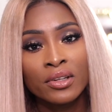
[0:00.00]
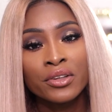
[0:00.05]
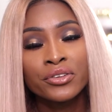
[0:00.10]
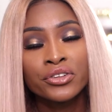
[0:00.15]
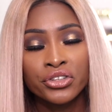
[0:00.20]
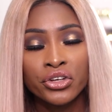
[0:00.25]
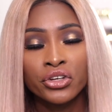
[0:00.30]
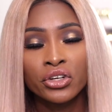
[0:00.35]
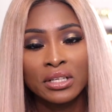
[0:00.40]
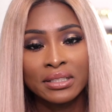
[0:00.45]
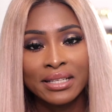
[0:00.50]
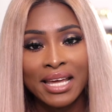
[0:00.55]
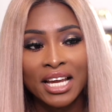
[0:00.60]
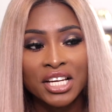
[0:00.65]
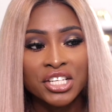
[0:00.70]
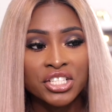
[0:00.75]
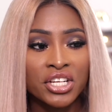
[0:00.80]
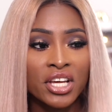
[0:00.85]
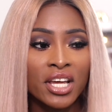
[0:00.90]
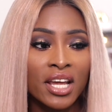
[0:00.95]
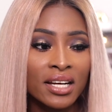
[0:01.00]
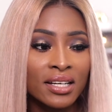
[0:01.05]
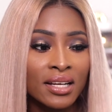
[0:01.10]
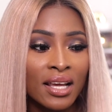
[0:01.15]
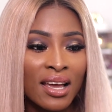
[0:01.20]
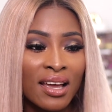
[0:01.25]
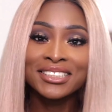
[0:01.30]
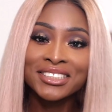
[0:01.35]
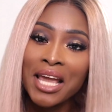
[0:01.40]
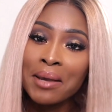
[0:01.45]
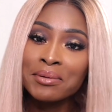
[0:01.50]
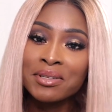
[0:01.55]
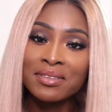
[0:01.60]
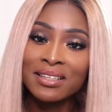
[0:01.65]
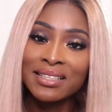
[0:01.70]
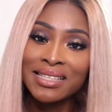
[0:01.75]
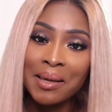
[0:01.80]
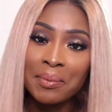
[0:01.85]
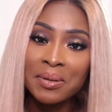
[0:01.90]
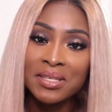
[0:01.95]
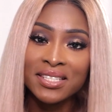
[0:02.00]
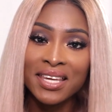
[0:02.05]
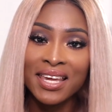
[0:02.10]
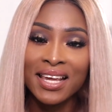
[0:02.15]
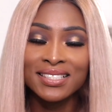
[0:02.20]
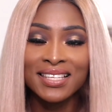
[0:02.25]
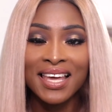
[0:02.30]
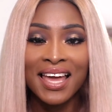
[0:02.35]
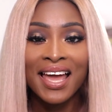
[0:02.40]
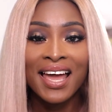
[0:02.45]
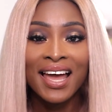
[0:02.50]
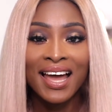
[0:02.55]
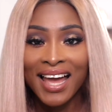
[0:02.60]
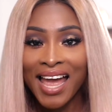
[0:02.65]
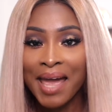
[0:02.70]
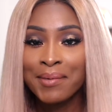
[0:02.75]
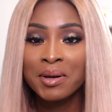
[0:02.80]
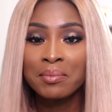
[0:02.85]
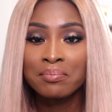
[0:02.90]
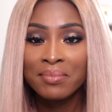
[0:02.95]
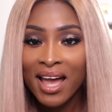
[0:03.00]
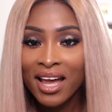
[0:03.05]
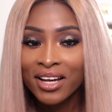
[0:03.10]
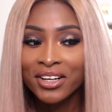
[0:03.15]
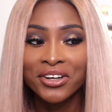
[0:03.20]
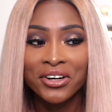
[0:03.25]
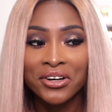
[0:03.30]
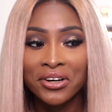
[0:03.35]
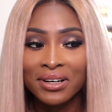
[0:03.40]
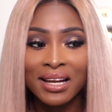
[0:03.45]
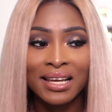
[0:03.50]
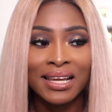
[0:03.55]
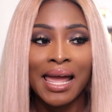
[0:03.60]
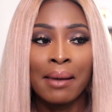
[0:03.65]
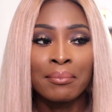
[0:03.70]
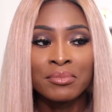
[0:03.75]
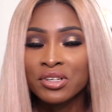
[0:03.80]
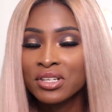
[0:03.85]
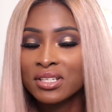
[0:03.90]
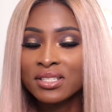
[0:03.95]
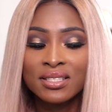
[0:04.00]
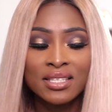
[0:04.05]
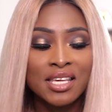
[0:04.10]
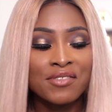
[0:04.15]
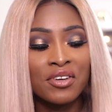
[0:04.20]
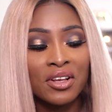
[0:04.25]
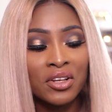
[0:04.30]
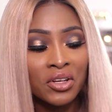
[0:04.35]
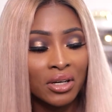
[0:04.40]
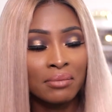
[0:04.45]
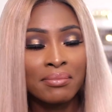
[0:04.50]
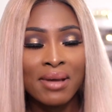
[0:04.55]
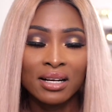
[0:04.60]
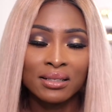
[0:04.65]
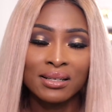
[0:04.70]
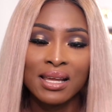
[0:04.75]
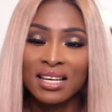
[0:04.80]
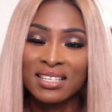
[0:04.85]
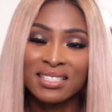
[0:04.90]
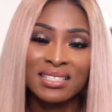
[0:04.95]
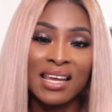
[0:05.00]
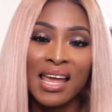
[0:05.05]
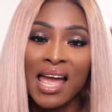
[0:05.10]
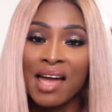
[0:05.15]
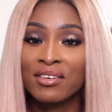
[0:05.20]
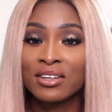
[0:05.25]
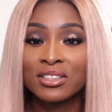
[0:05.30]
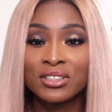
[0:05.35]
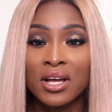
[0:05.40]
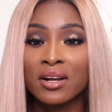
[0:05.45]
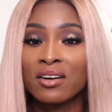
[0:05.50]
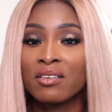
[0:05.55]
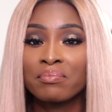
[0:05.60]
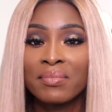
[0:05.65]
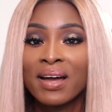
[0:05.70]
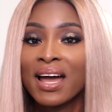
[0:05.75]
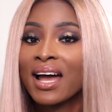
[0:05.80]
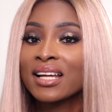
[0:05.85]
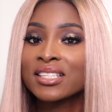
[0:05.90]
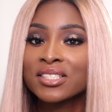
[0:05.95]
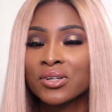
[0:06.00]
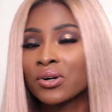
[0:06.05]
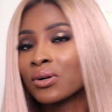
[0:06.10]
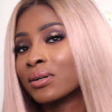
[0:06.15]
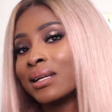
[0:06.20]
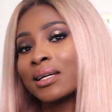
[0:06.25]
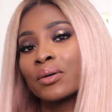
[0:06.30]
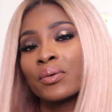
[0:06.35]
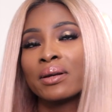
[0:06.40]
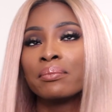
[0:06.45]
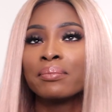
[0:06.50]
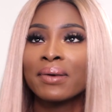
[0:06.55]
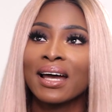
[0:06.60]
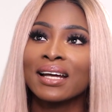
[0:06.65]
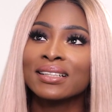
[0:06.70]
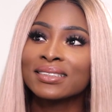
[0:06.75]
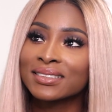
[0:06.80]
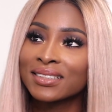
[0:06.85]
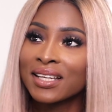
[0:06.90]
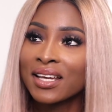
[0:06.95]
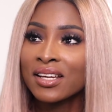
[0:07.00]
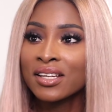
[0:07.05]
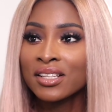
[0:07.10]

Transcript: the new collection in terms of the lipsticks I'm a matte girl like I'm just if you look at my collection I have a lot of matte or liquid matte